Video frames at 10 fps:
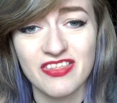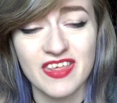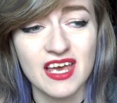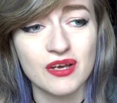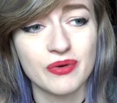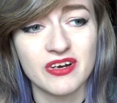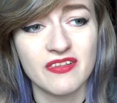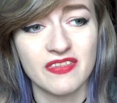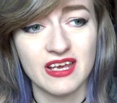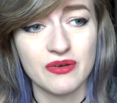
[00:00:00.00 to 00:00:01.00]
thing where
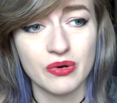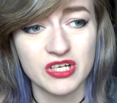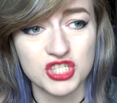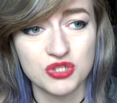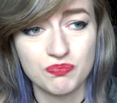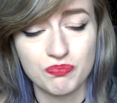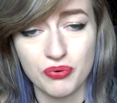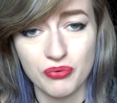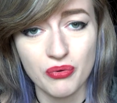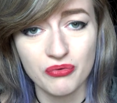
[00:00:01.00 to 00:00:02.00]
they want to
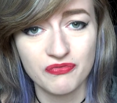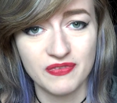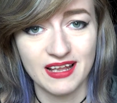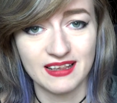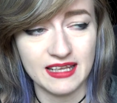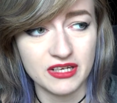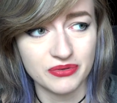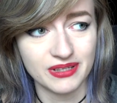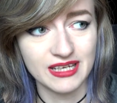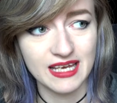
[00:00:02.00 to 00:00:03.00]
prove that
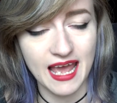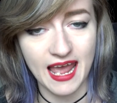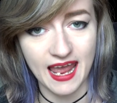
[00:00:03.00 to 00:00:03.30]
literally